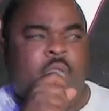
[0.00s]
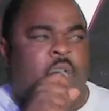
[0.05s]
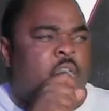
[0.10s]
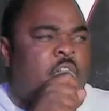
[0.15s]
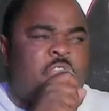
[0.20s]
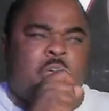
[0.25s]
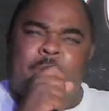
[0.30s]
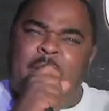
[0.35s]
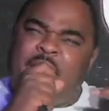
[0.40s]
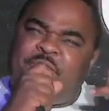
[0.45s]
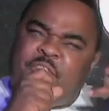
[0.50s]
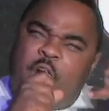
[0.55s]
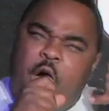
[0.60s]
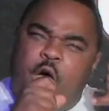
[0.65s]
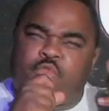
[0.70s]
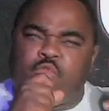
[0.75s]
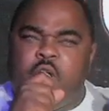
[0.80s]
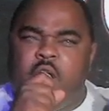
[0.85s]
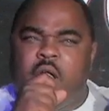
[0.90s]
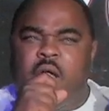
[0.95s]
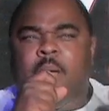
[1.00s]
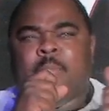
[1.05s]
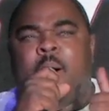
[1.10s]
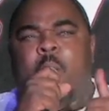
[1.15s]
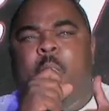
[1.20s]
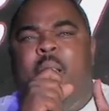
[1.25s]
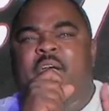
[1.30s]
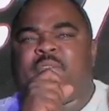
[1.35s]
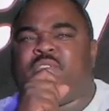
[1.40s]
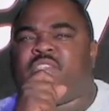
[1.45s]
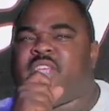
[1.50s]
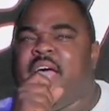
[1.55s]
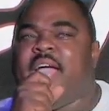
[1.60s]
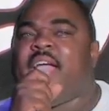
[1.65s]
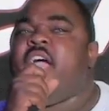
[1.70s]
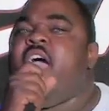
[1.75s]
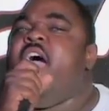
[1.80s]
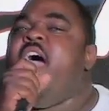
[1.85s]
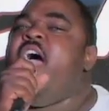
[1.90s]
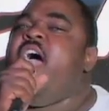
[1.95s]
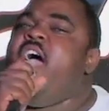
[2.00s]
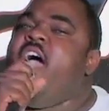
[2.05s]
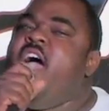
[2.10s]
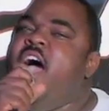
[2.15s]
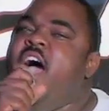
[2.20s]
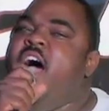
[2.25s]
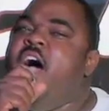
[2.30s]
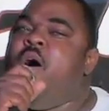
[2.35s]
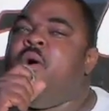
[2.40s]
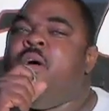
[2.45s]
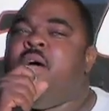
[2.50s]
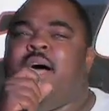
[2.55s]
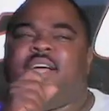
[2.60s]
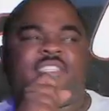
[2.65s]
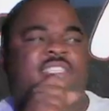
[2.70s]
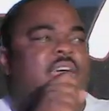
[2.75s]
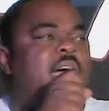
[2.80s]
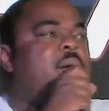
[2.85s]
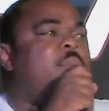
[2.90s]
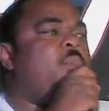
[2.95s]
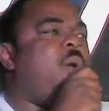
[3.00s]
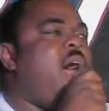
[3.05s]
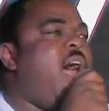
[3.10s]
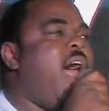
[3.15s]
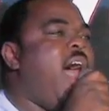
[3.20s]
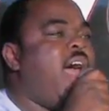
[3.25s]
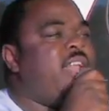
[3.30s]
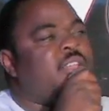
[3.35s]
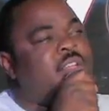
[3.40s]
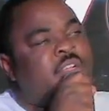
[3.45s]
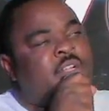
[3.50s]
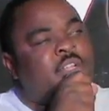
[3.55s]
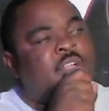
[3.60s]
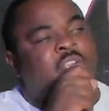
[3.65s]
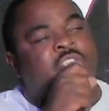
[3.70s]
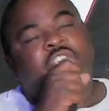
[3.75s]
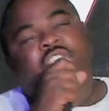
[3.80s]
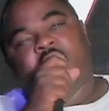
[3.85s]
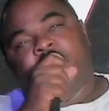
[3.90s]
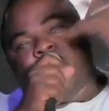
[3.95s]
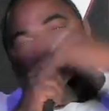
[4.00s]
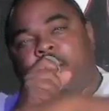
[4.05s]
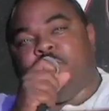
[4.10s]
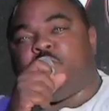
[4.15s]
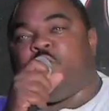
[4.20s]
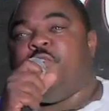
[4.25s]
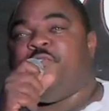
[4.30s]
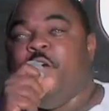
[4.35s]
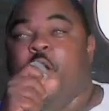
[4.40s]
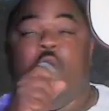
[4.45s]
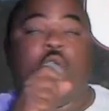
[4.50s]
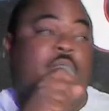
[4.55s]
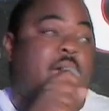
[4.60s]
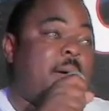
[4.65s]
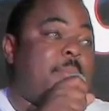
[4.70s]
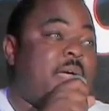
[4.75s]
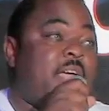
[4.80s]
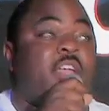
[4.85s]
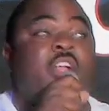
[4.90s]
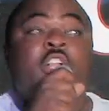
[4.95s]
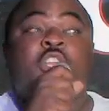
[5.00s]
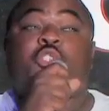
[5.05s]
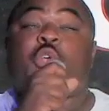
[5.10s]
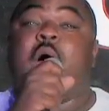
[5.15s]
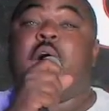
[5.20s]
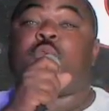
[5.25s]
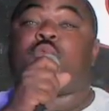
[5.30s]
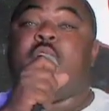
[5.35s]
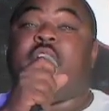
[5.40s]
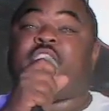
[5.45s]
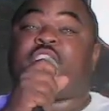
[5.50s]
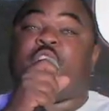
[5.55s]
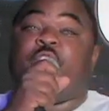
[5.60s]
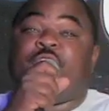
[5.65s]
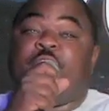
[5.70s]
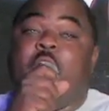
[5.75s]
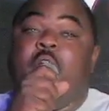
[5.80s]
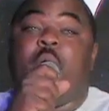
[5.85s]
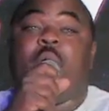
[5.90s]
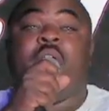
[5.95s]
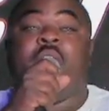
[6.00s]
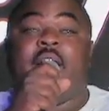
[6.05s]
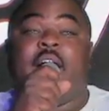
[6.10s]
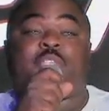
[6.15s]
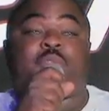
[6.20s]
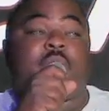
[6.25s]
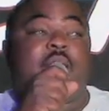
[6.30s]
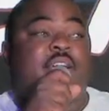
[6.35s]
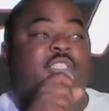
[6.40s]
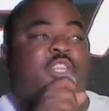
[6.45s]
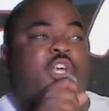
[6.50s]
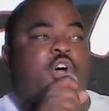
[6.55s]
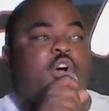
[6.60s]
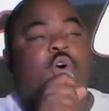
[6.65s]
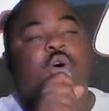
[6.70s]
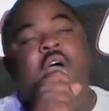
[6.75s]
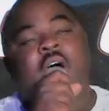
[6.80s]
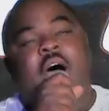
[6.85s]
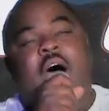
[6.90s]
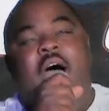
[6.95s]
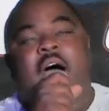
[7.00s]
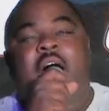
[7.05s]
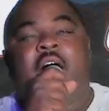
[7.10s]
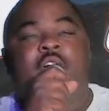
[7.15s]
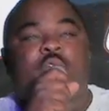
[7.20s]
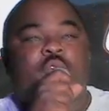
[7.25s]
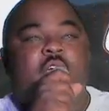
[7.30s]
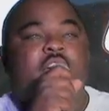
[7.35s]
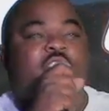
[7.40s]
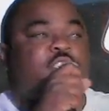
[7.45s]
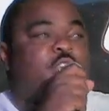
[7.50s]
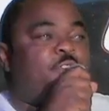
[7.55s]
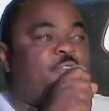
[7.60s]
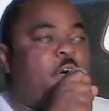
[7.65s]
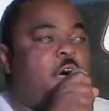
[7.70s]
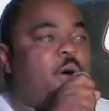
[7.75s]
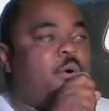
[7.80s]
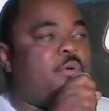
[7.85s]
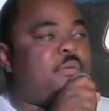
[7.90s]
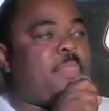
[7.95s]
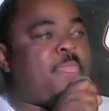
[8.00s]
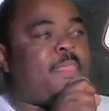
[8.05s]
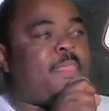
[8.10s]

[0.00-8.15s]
And then my phone rung and my wife was like, hey, yo. I said, what? She said, come to the phone, you know what I mean? So I run to the phone, that's what I do, I run to the phone.